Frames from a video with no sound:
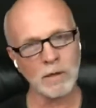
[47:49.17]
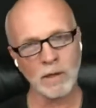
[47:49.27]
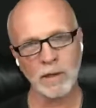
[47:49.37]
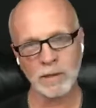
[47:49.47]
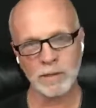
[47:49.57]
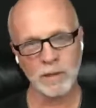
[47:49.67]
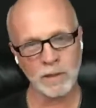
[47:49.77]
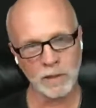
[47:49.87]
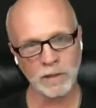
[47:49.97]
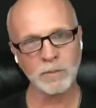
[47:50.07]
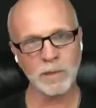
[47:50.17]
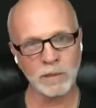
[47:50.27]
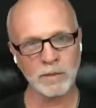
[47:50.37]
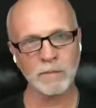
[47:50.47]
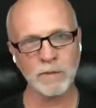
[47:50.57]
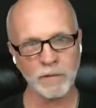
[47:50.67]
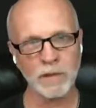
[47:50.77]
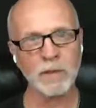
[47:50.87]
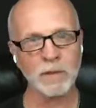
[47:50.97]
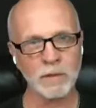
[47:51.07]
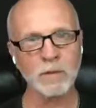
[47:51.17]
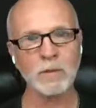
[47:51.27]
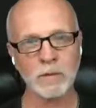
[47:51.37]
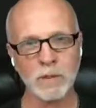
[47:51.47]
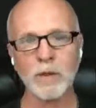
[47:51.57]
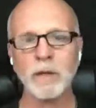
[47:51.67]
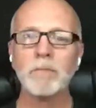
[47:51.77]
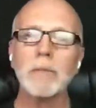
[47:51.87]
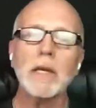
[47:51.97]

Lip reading: okay, I can say kids because I'm 58 years old, sorry.